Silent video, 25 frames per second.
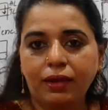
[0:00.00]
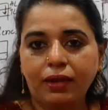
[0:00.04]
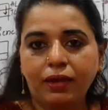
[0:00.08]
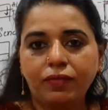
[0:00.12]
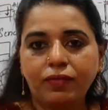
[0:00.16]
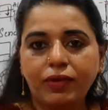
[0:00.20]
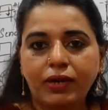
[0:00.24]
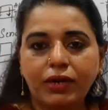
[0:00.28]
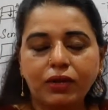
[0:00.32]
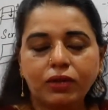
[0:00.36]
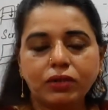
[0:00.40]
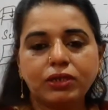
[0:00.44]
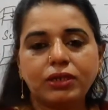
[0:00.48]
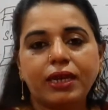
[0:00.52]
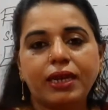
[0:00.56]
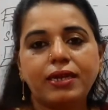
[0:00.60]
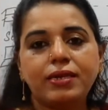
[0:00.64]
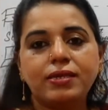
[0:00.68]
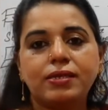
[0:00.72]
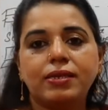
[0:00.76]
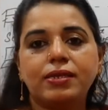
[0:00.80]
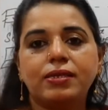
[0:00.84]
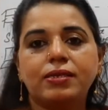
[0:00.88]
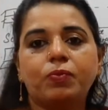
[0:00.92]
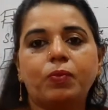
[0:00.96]
window
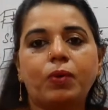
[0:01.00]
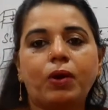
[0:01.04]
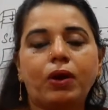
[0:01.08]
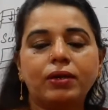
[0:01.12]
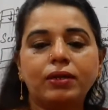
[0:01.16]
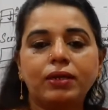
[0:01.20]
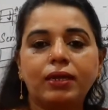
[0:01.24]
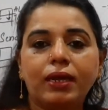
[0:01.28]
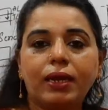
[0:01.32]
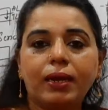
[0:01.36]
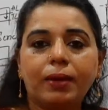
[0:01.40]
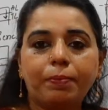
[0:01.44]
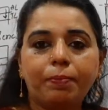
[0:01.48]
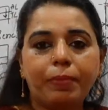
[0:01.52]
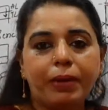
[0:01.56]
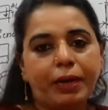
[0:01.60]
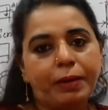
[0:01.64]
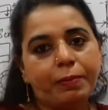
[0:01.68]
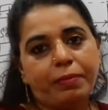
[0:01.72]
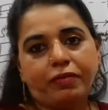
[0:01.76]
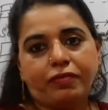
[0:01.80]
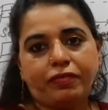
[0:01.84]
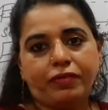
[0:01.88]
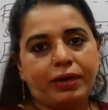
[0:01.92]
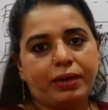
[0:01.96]
size is what the
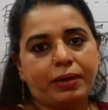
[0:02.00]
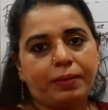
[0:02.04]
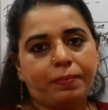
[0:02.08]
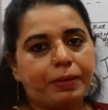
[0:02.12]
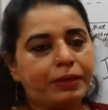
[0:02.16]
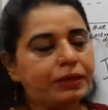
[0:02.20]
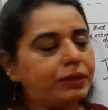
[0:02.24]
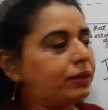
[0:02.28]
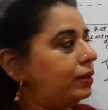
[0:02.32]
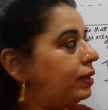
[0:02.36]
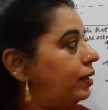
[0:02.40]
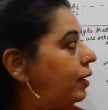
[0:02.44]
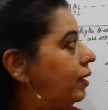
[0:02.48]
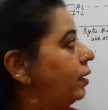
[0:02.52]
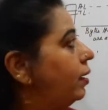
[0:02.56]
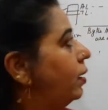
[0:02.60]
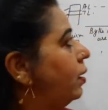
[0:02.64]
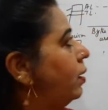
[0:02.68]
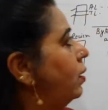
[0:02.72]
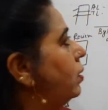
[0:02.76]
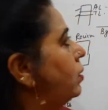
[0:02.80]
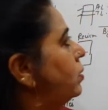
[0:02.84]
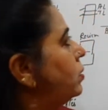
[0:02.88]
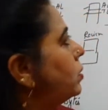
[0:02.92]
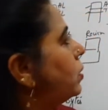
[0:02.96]
complete buffer capacity.
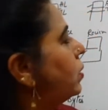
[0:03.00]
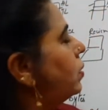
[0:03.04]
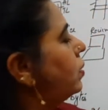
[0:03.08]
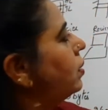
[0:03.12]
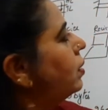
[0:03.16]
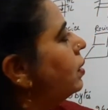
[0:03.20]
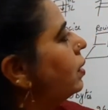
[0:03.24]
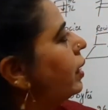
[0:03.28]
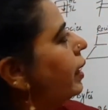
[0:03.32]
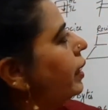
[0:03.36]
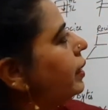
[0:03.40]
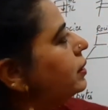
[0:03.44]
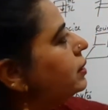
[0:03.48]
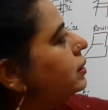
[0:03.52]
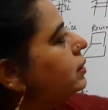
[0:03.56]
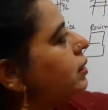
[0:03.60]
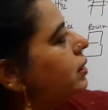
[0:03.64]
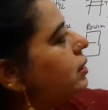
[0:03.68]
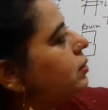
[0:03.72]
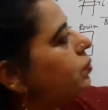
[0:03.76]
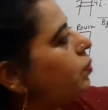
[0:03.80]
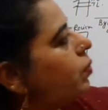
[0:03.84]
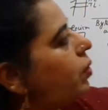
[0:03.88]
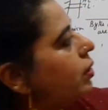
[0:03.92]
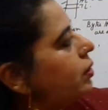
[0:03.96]
So next
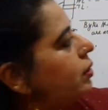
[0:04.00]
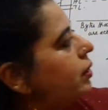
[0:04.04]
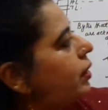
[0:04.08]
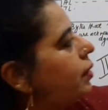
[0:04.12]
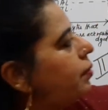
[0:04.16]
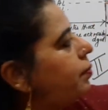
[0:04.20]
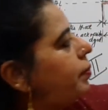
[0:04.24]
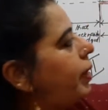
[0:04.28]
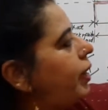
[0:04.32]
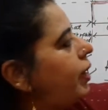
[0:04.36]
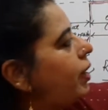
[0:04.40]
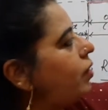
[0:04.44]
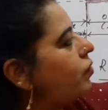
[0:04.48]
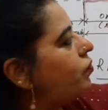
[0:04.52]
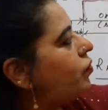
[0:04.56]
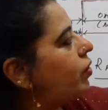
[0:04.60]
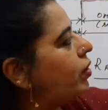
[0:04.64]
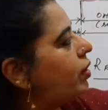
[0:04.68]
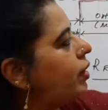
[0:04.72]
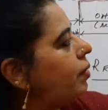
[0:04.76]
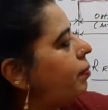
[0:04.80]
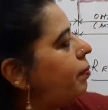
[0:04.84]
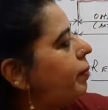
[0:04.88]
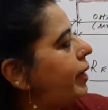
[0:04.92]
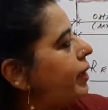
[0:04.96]
is what the remaining
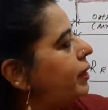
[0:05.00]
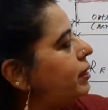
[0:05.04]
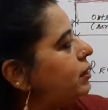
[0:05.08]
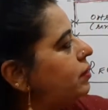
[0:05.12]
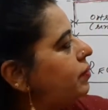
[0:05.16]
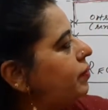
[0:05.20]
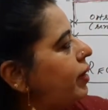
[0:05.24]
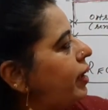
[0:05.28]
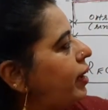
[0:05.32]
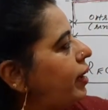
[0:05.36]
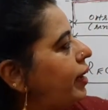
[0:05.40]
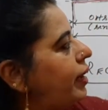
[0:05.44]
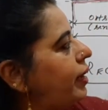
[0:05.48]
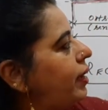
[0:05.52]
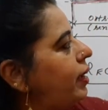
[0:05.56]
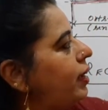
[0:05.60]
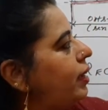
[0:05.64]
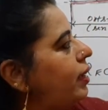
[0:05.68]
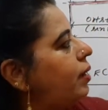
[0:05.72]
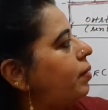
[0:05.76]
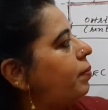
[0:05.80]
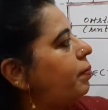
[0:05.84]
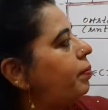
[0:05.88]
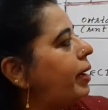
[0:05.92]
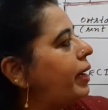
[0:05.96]
40 bytes we are writing
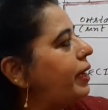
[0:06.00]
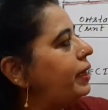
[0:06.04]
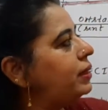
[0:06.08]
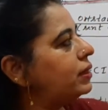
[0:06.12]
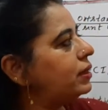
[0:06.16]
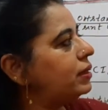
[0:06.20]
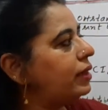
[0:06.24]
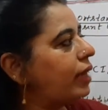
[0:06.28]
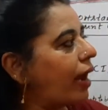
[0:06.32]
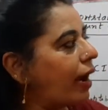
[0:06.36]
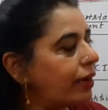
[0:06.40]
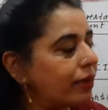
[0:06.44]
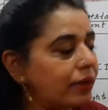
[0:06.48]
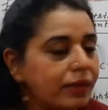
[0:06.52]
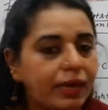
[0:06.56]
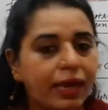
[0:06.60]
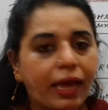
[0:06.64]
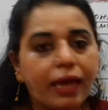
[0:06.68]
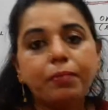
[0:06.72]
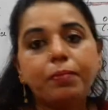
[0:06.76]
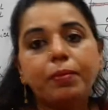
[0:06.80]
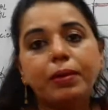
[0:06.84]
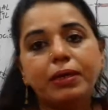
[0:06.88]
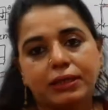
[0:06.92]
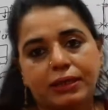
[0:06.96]
here bytes that
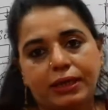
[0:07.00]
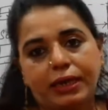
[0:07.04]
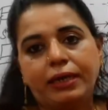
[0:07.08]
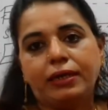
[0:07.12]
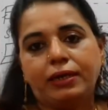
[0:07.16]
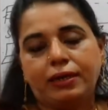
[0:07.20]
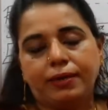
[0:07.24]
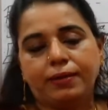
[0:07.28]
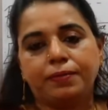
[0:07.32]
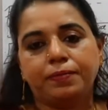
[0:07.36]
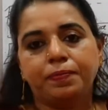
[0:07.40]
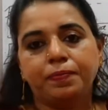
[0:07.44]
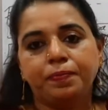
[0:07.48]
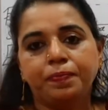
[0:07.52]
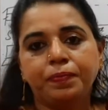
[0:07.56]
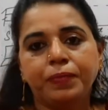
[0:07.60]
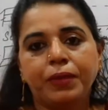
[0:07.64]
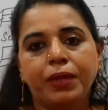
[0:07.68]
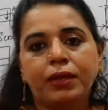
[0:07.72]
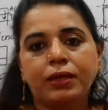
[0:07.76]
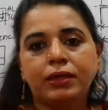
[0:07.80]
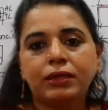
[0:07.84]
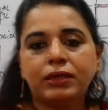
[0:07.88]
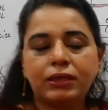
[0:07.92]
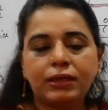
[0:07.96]
can be sent.
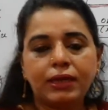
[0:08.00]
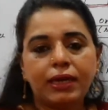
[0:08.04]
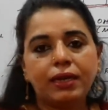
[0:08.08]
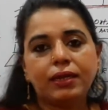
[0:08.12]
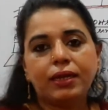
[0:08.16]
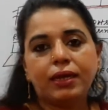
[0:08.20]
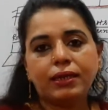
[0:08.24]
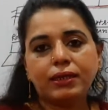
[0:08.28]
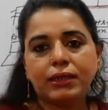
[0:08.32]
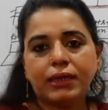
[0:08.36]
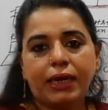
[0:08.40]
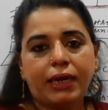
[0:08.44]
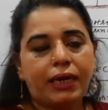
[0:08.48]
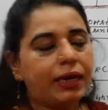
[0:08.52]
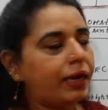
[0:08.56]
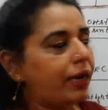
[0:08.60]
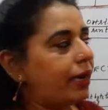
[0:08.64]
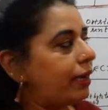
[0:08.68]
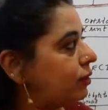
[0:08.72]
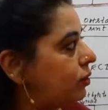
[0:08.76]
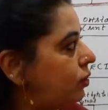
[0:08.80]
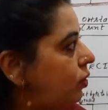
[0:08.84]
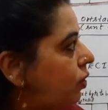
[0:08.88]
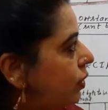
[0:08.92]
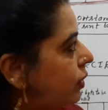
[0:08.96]
Still the sender
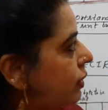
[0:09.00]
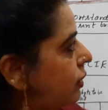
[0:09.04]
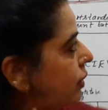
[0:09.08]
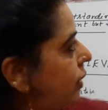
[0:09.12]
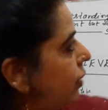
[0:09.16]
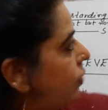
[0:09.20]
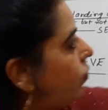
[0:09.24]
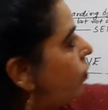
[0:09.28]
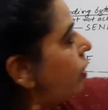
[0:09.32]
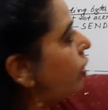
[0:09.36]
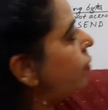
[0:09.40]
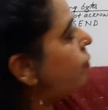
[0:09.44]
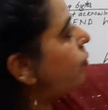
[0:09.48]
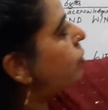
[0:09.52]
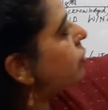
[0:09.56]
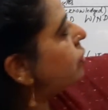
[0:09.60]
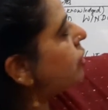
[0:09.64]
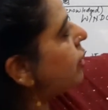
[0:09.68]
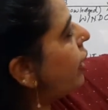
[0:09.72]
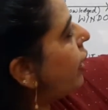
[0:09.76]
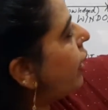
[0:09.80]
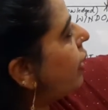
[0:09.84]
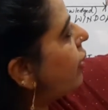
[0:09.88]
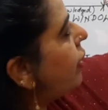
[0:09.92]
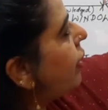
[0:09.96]
has not sent. What about
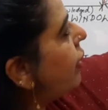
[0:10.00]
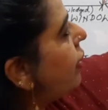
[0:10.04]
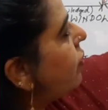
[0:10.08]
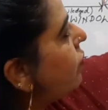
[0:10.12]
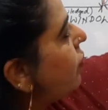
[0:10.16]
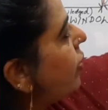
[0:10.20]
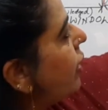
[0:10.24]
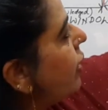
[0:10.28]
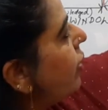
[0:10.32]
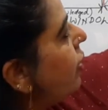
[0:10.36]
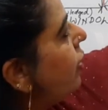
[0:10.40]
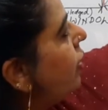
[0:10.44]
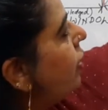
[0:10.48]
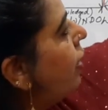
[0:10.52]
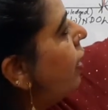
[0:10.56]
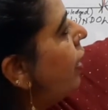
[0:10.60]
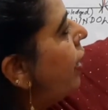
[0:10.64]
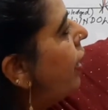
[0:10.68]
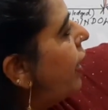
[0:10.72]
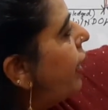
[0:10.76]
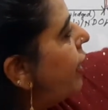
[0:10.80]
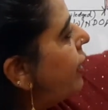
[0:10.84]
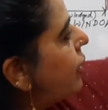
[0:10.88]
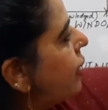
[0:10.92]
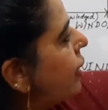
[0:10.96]
301?
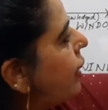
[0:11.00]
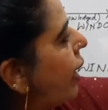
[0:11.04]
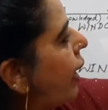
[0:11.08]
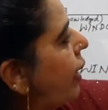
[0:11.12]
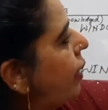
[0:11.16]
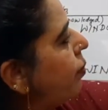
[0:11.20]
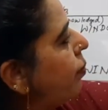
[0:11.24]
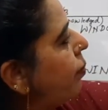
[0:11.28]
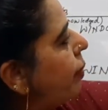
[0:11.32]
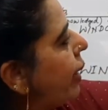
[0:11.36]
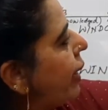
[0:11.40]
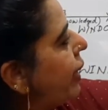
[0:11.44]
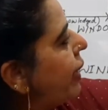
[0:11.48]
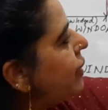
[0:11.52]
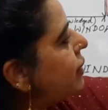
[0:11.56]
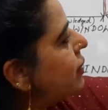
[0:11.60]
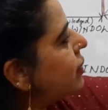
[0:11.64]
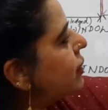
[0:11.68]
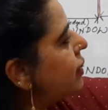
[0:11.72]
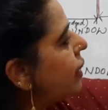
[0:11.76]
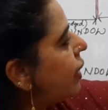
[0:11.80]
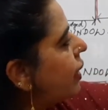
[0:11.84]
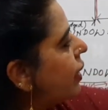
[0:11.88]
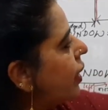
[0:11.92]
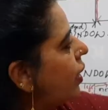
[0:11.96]
It can
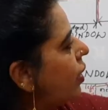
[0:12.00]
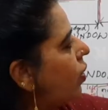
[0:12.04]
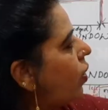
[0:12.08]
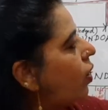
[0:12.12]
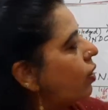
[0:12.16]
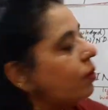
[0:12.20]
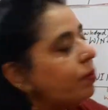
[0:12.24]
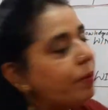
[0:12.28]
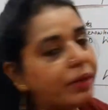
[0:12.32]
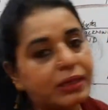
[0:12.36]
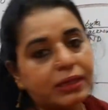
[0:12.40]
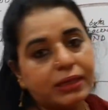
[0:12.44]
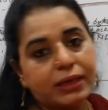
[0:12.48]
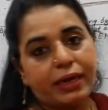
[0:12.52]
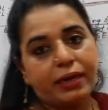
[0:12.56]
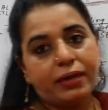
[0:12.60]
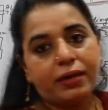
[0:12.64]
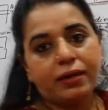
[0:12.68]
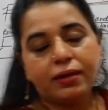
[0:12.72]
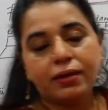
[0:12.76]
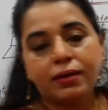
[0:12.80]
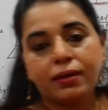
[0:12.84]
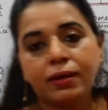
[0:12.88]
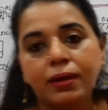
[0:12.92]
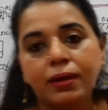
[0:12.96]
bytes that cannot be sent.